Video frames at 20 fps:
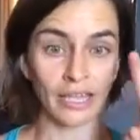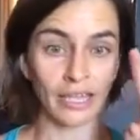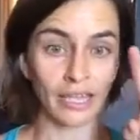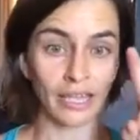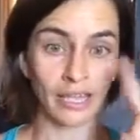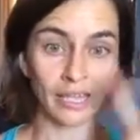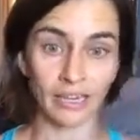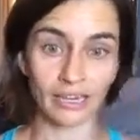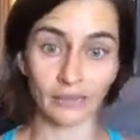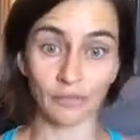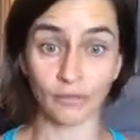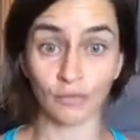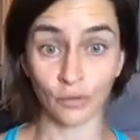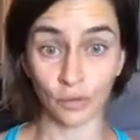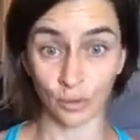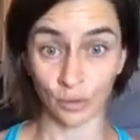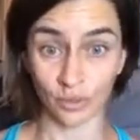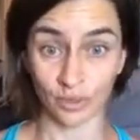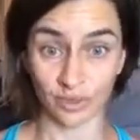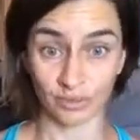and
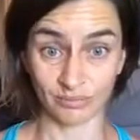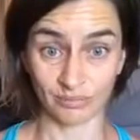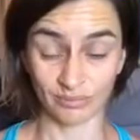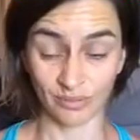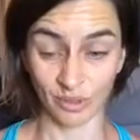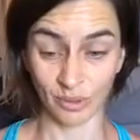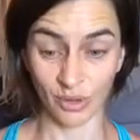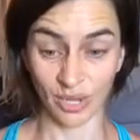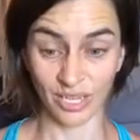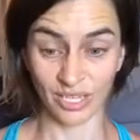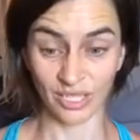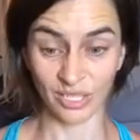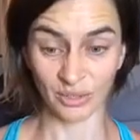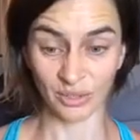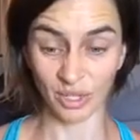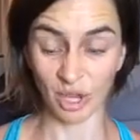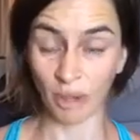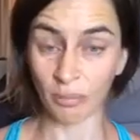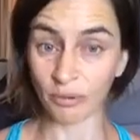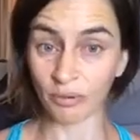food. Okay, so
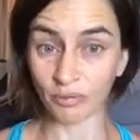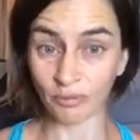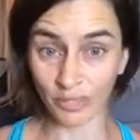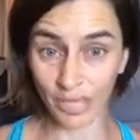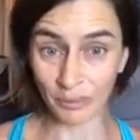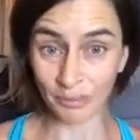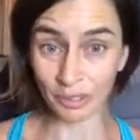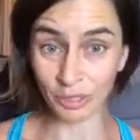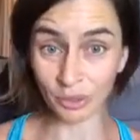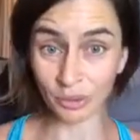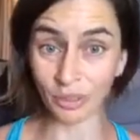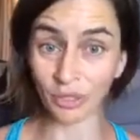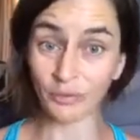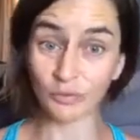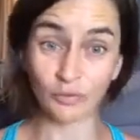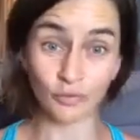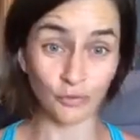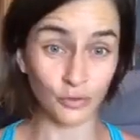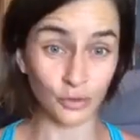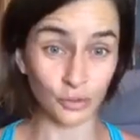top inflammatory
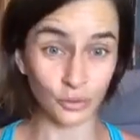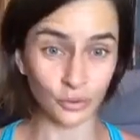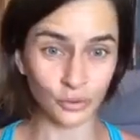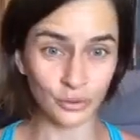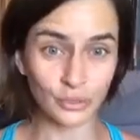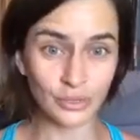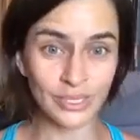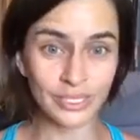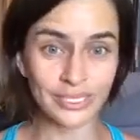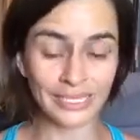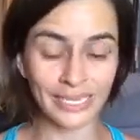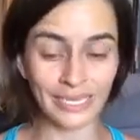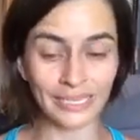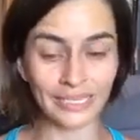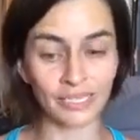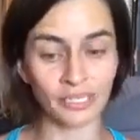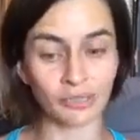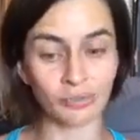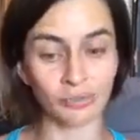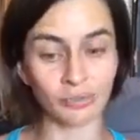foods tend
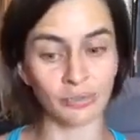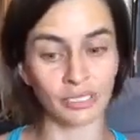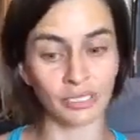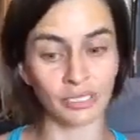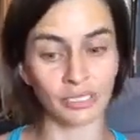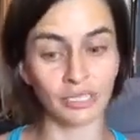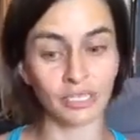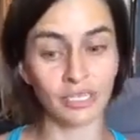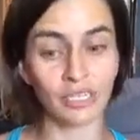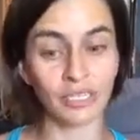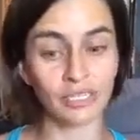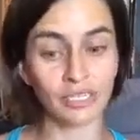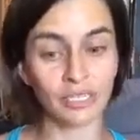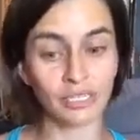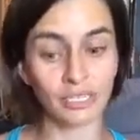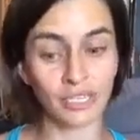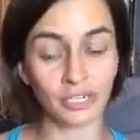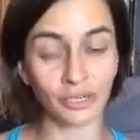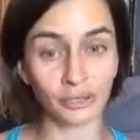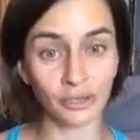to be
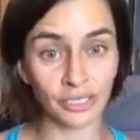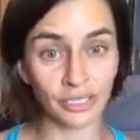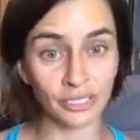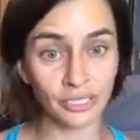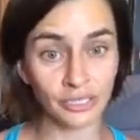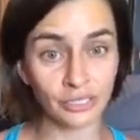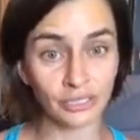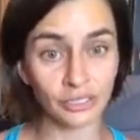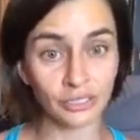dairy,